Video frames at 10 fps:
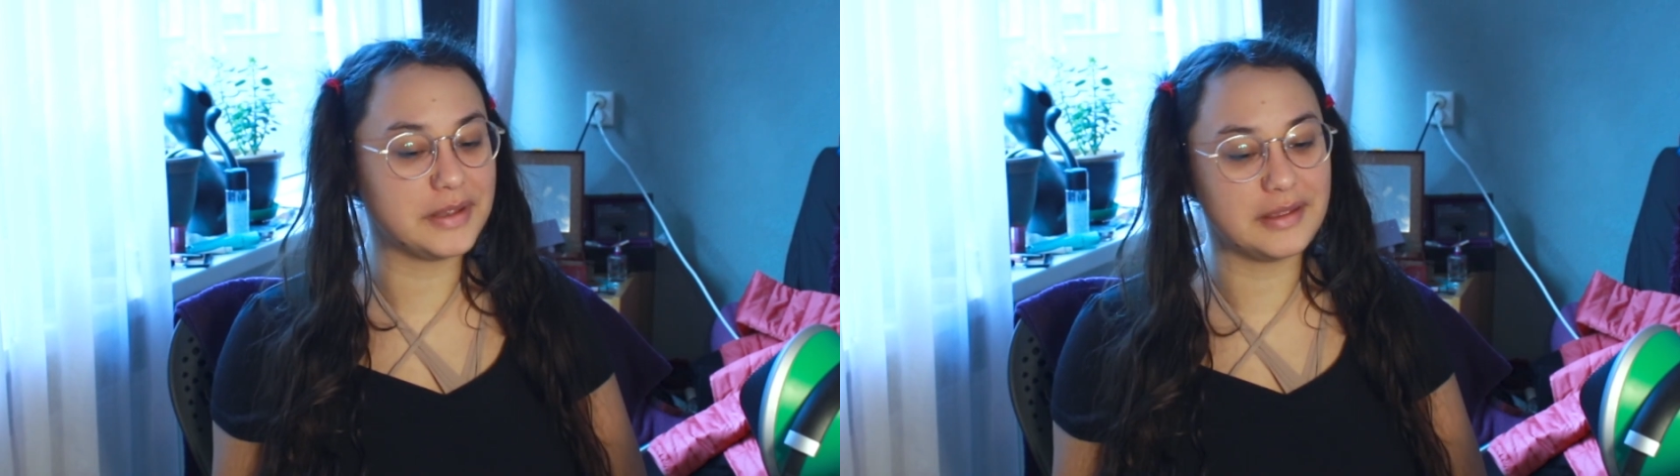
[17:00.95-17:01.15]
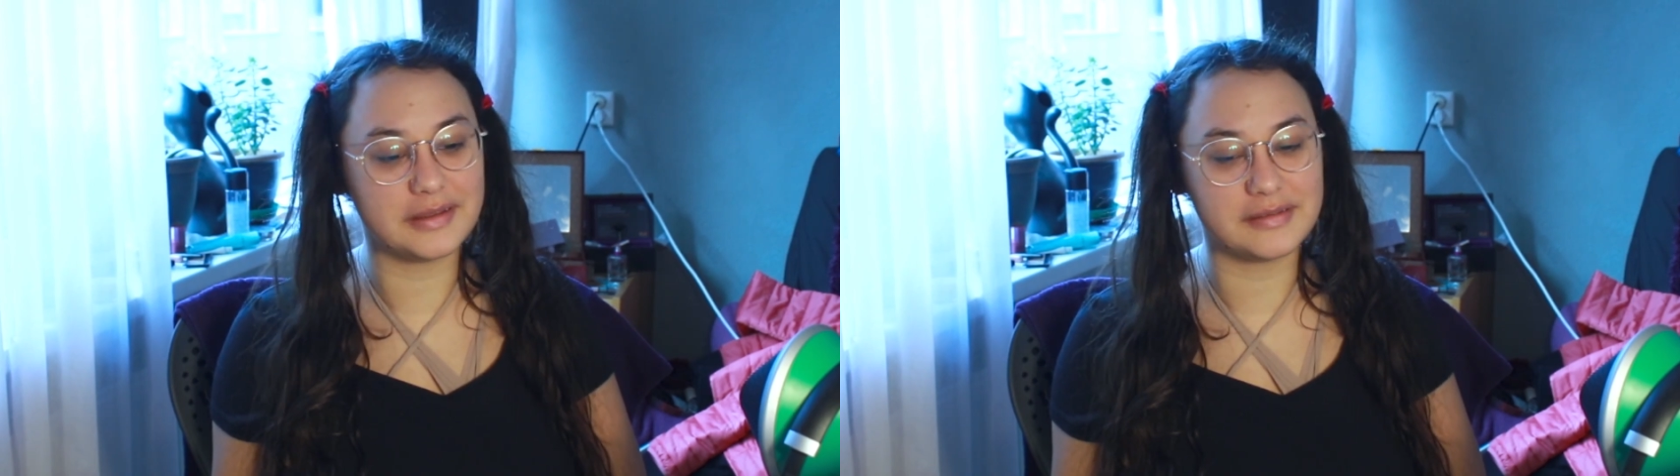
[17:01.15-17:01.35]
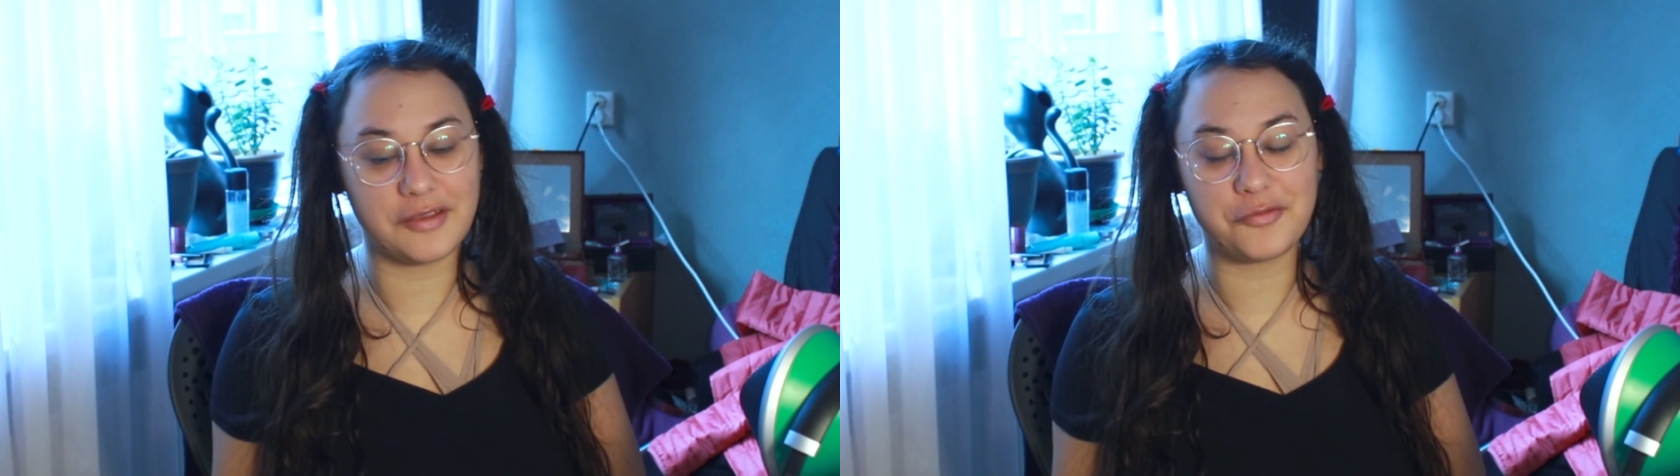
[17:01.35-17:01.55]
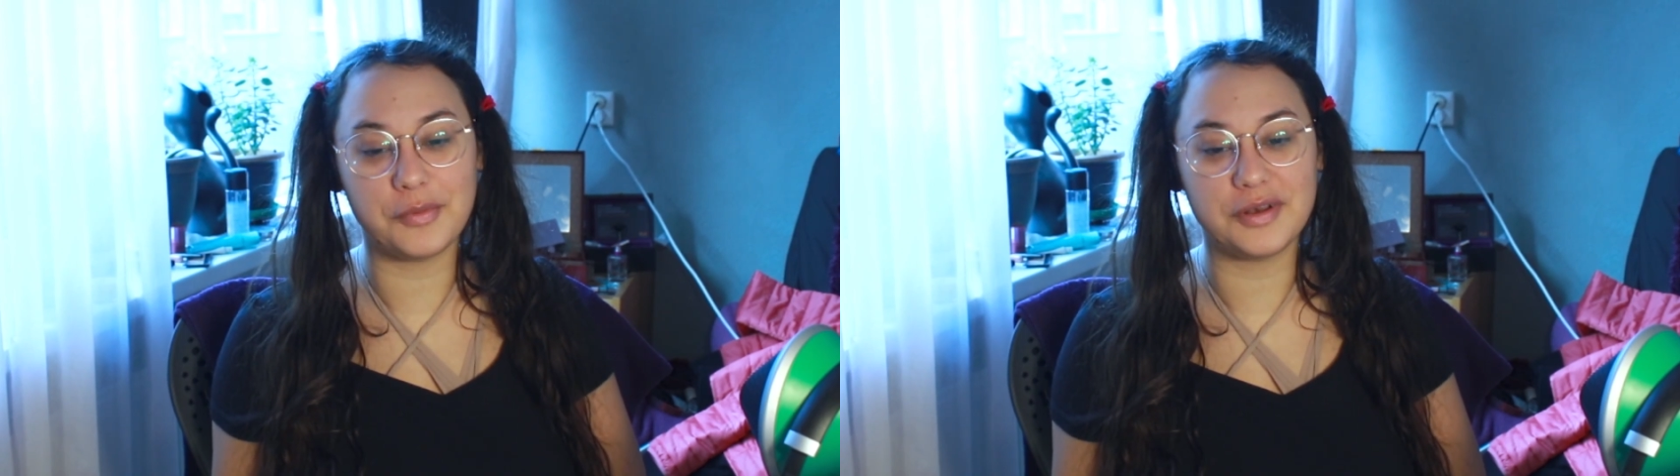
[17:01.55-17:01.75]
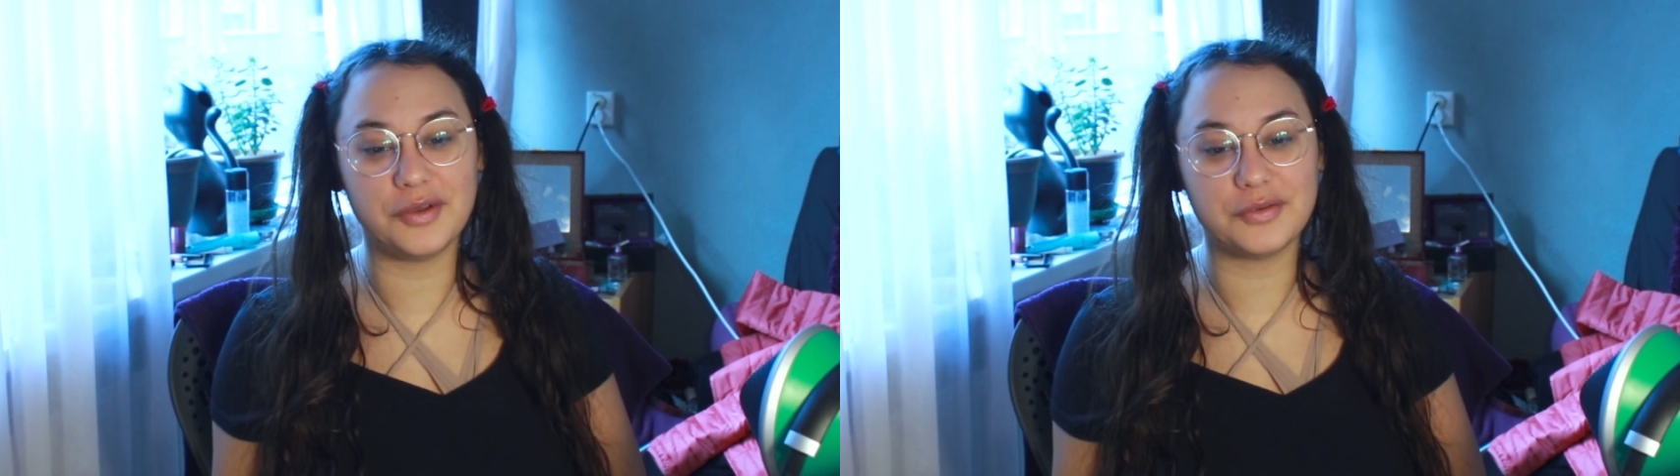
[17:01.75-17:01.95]
because
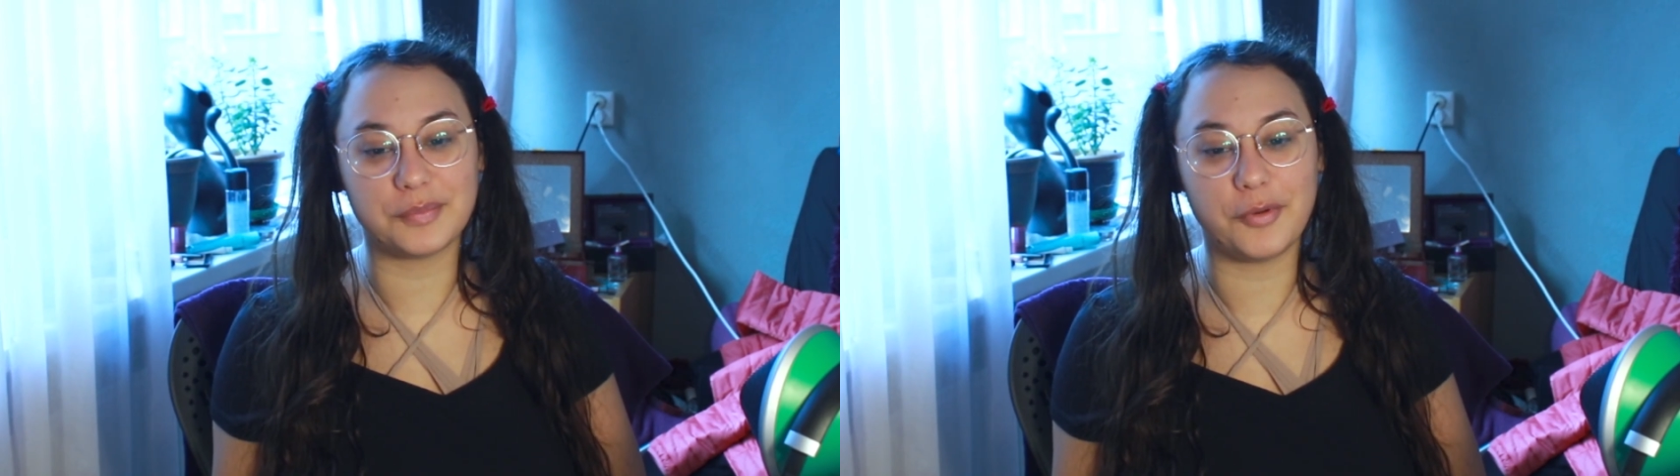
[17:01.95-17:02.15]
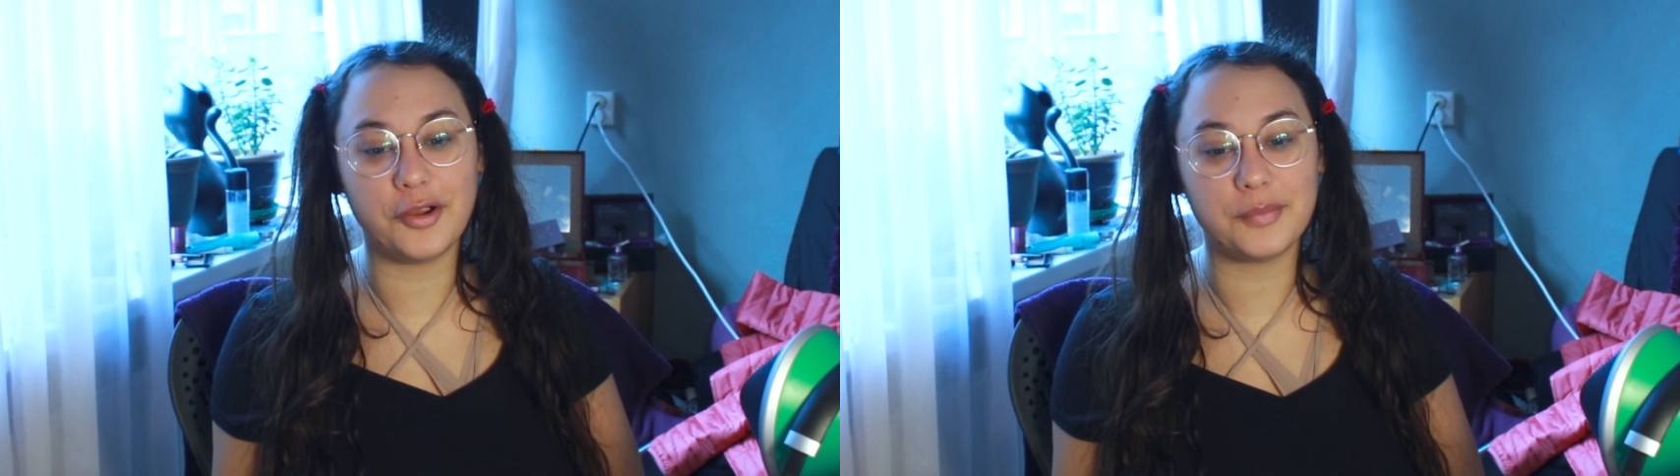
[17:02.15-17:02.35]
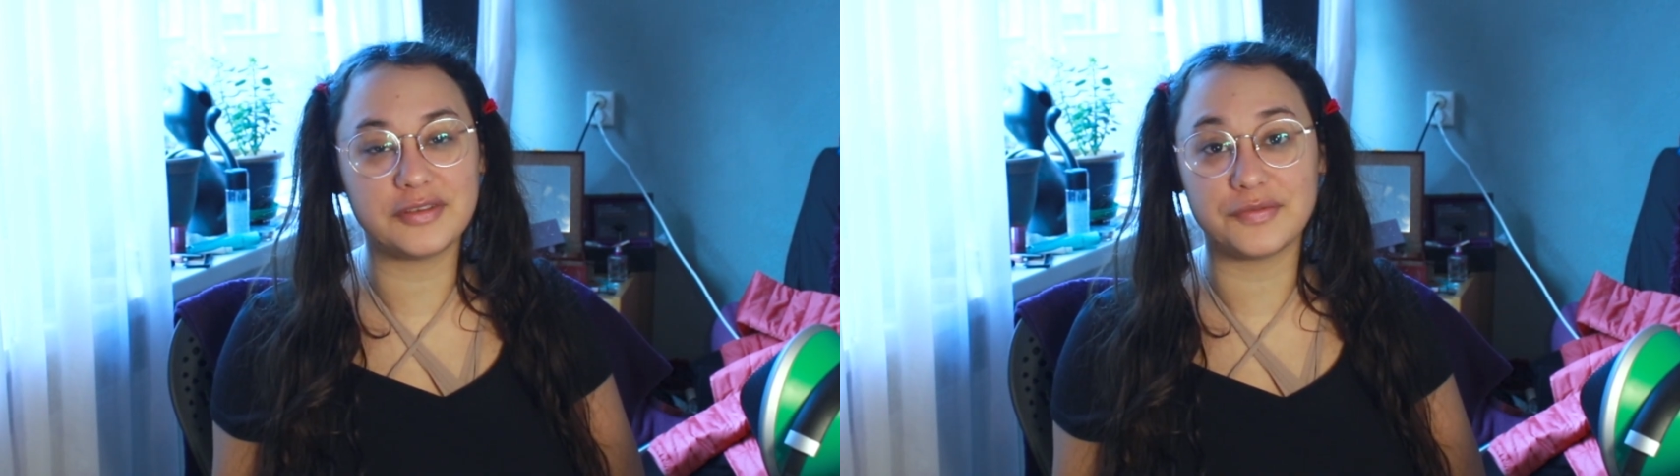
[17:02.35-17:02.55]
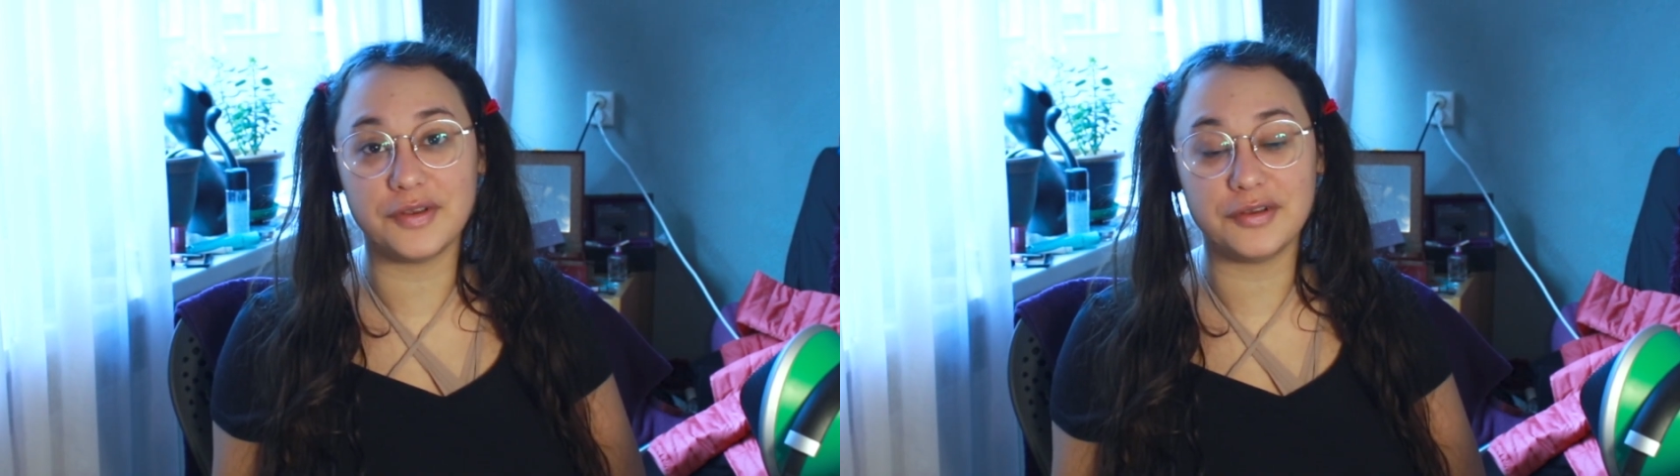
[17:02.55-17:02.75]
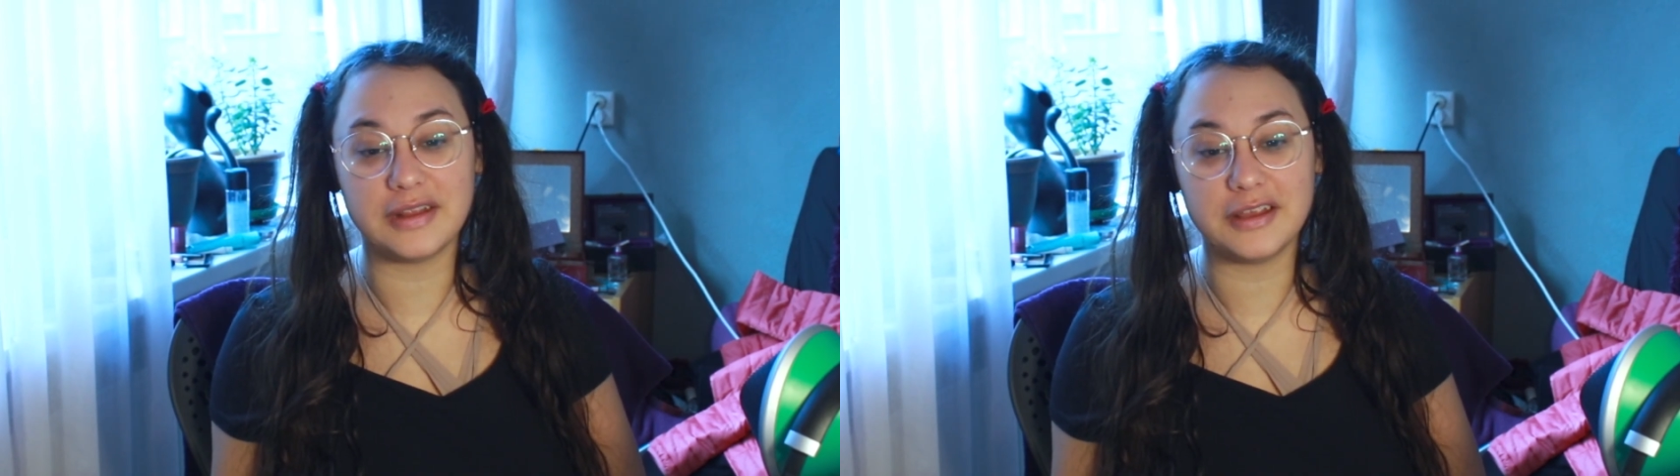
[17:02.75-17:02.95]
everyone knows apartments are
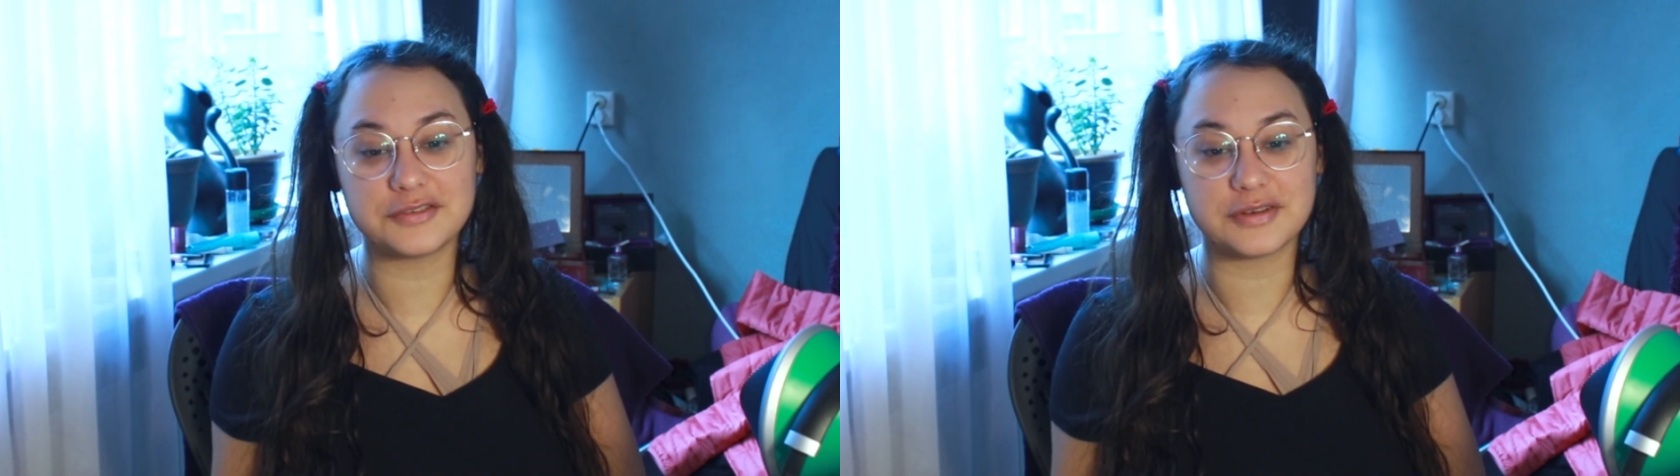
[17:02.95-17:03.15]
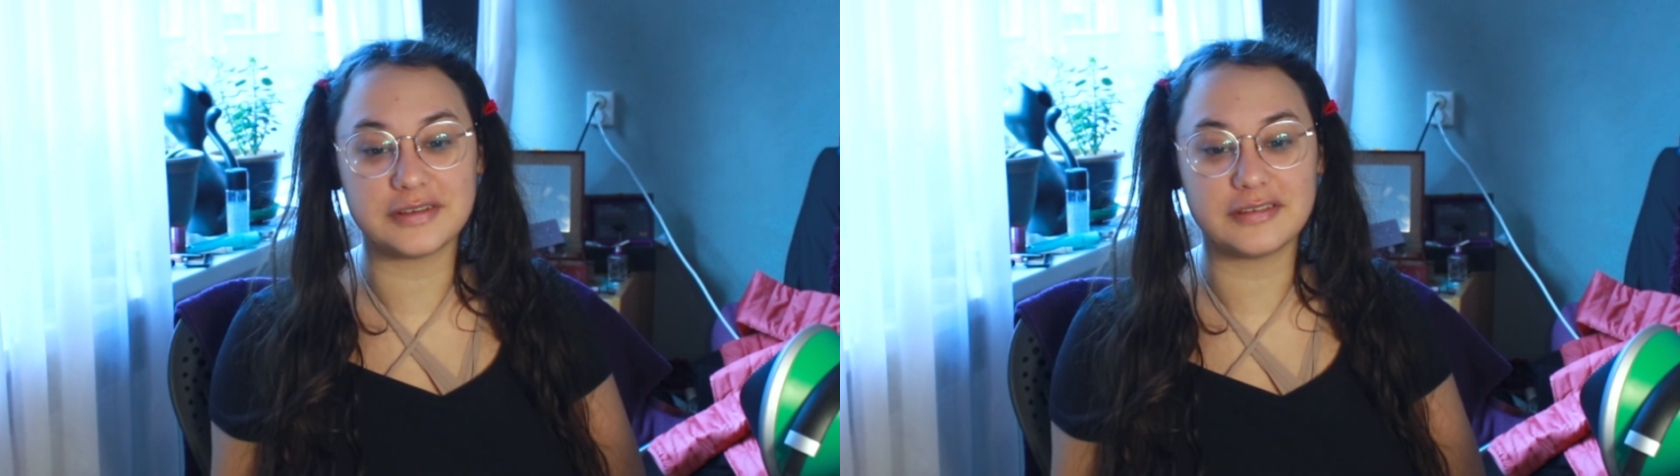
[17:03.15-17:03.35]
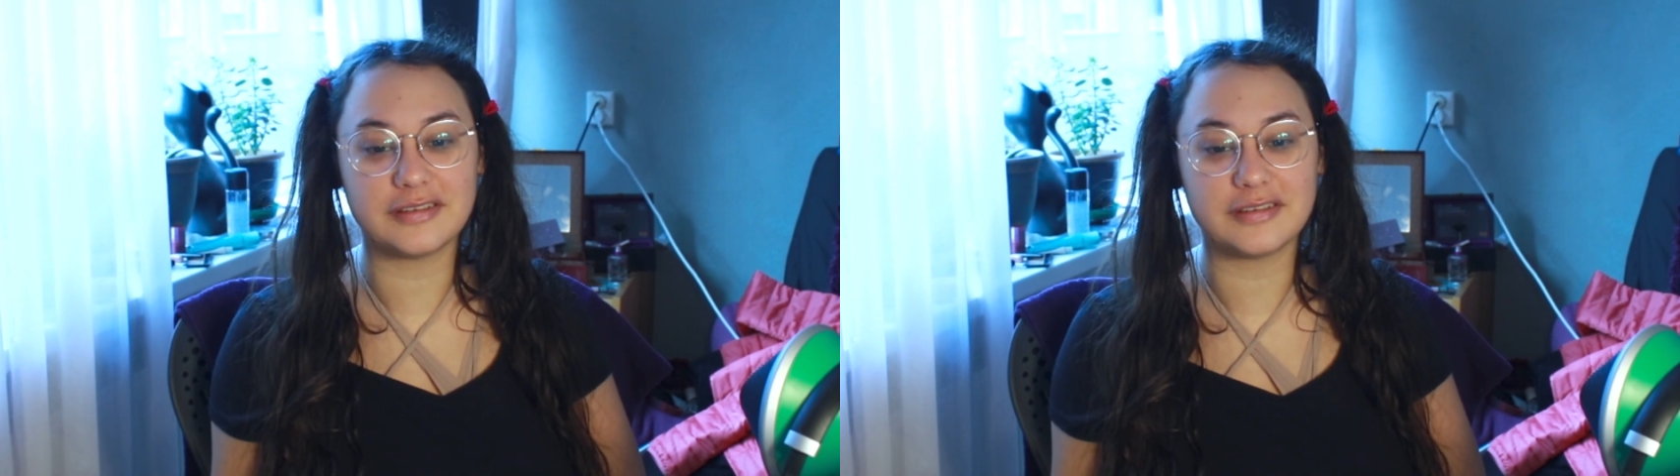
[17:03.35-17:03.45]
very dangerous.